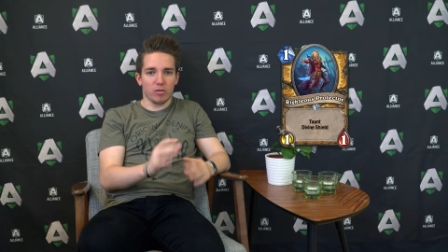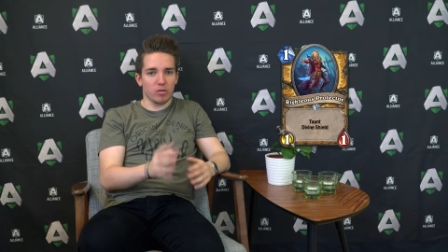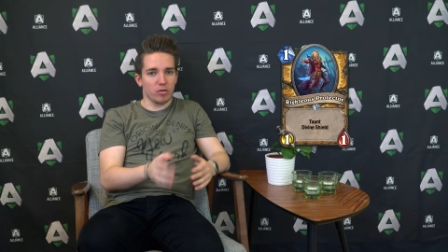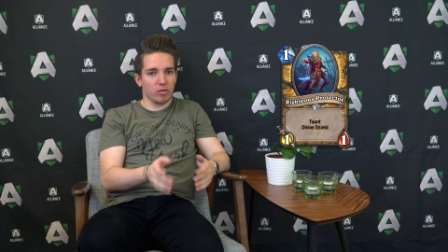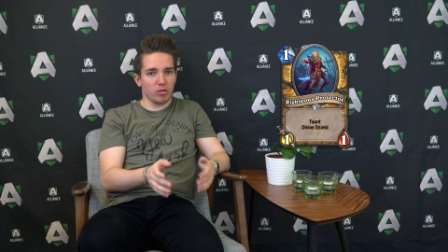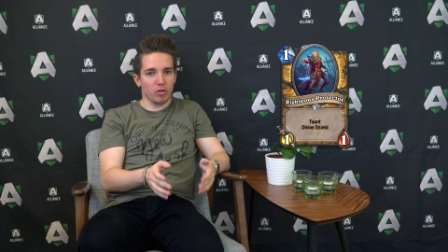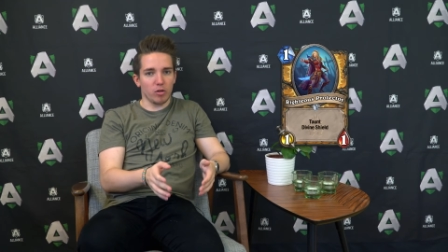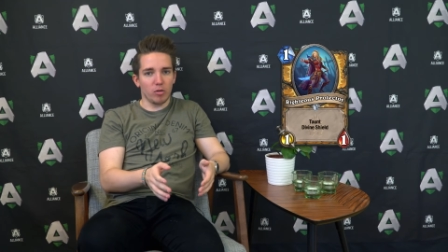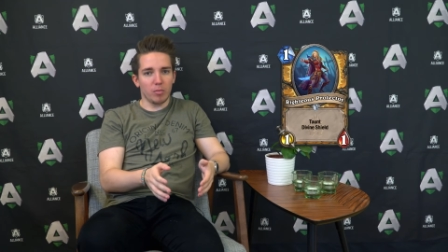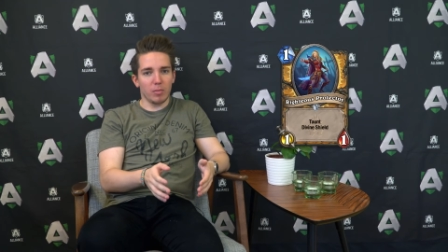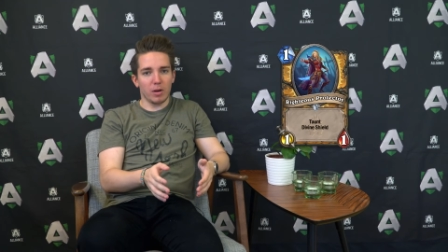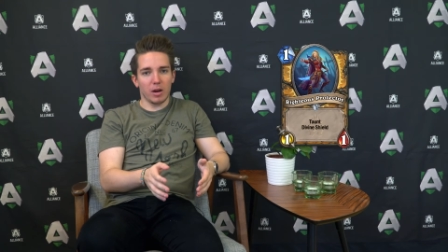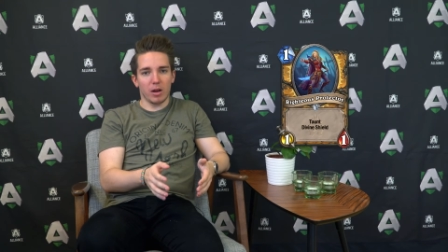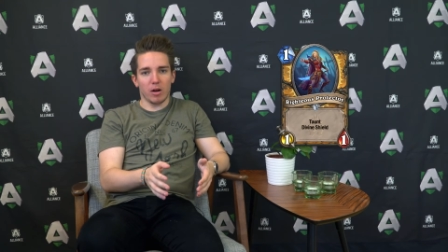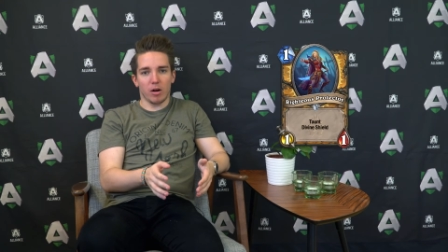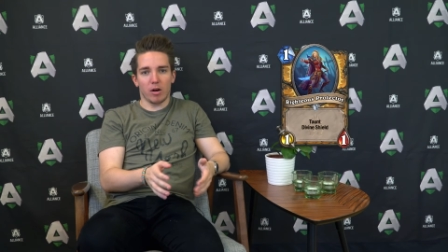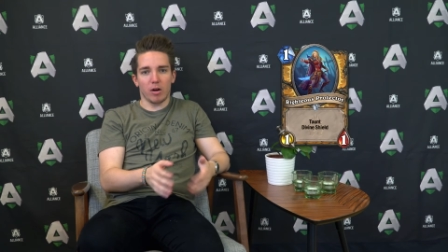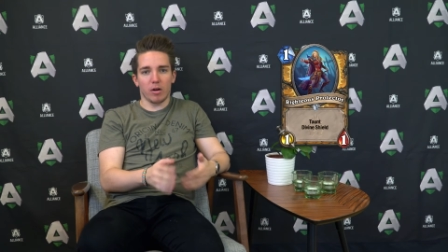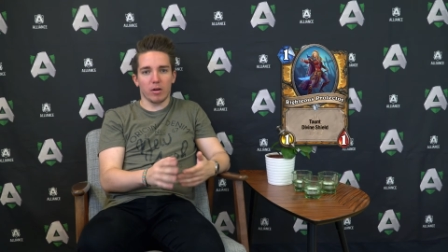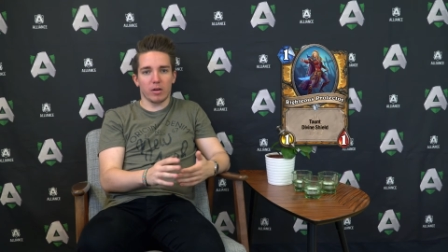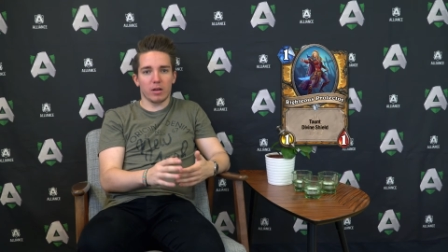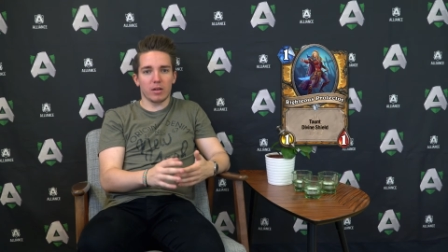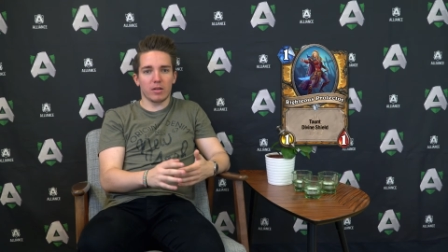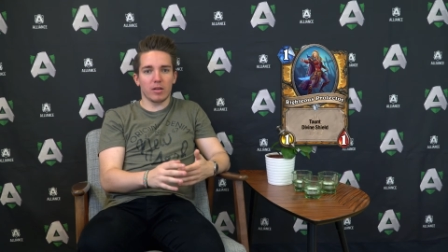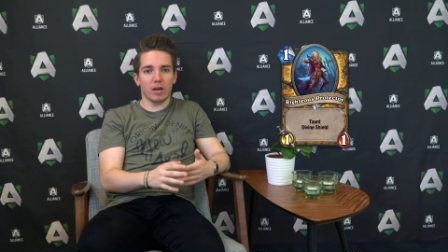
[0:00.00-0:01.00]
so many
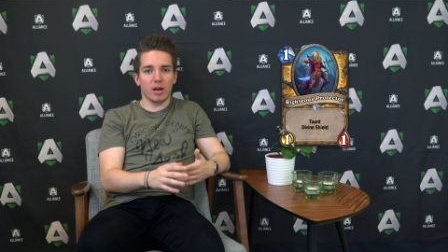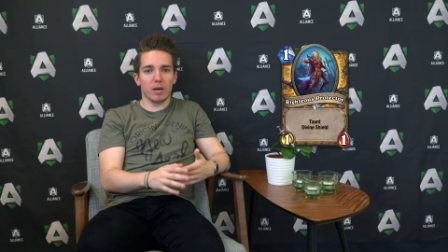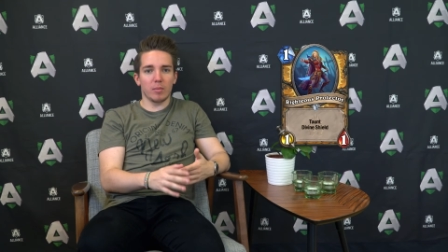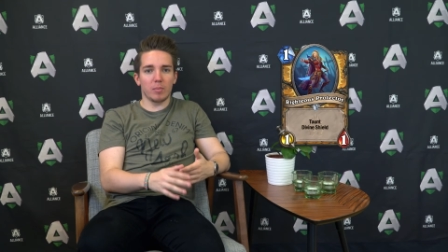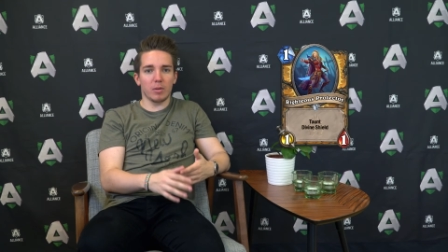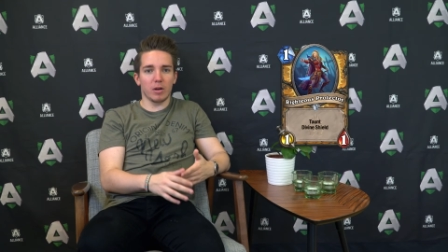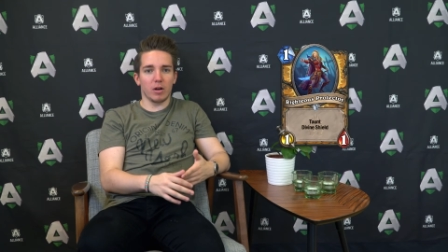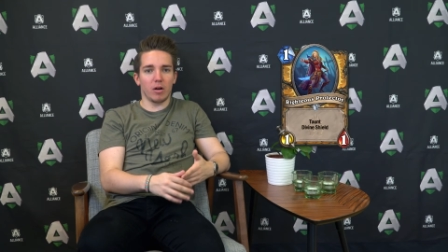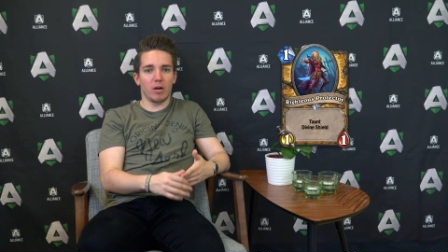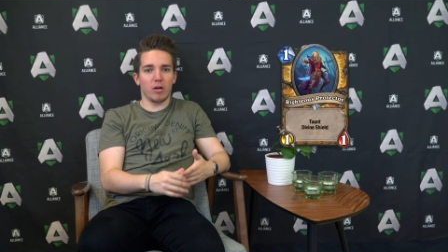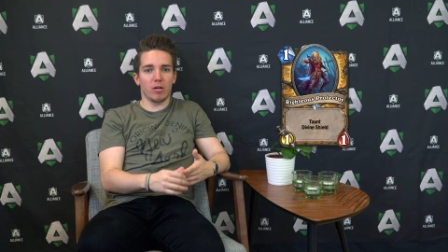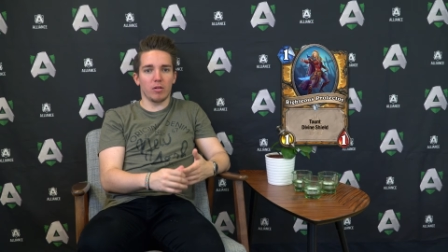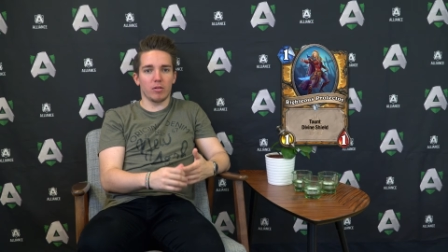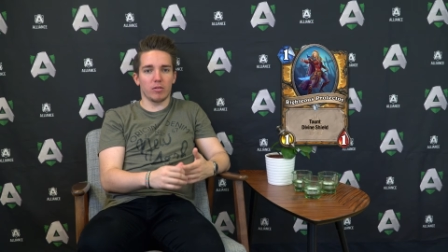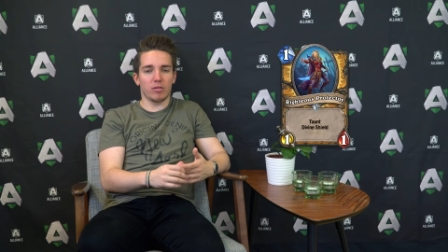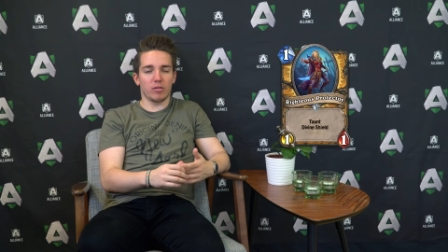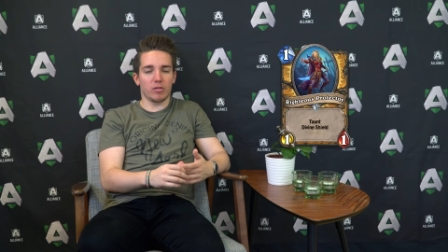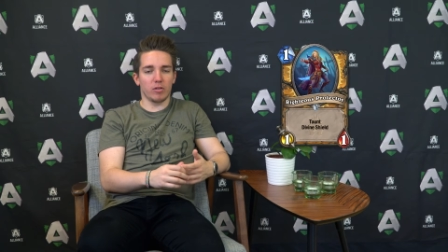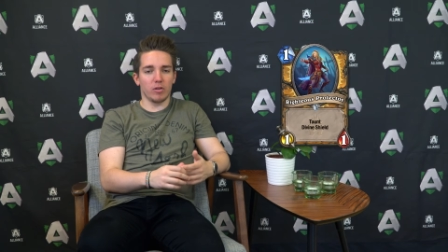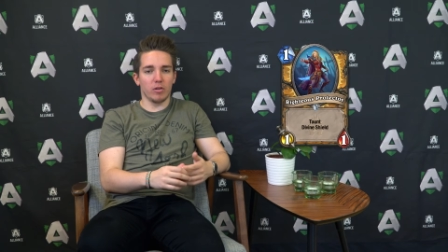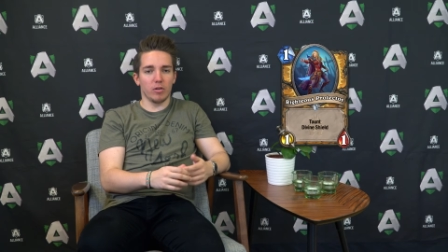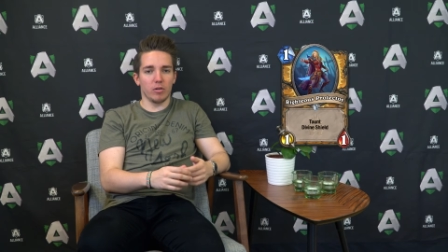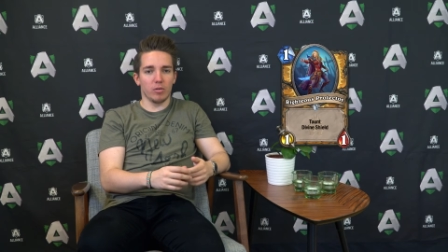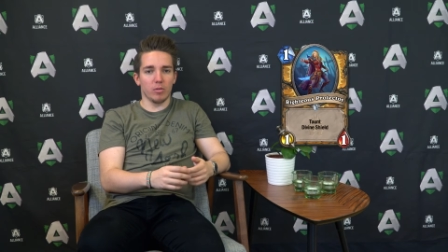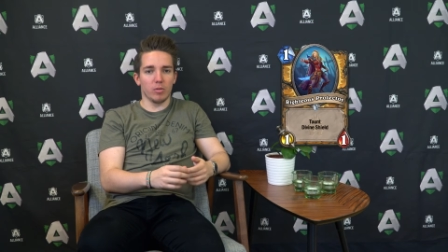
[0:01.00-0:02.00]
archetypes, and
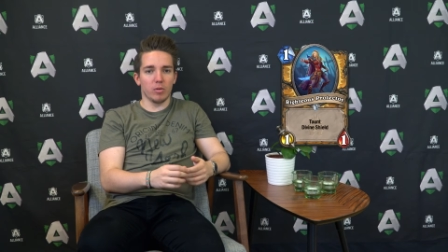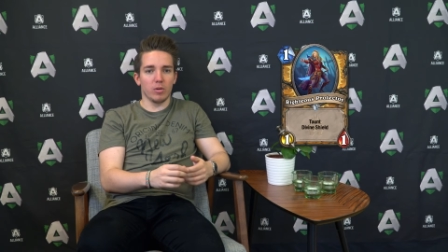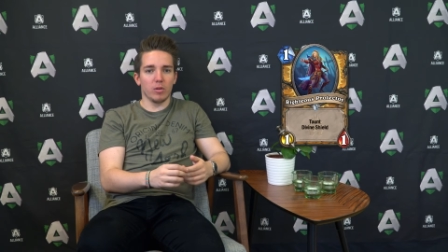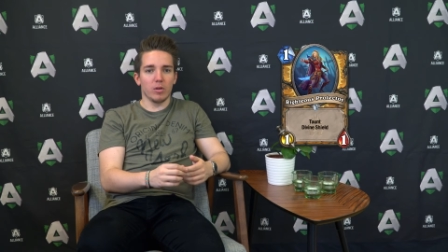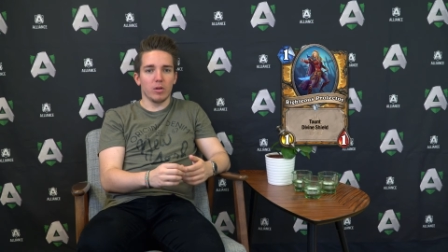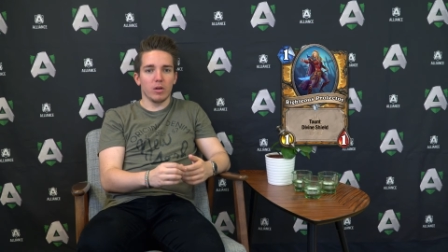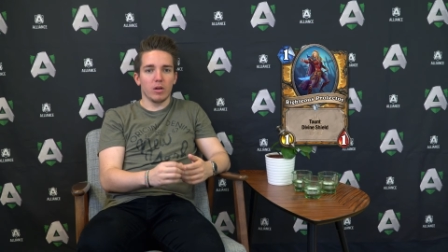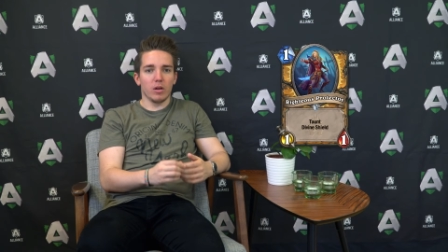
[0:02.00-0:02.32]
also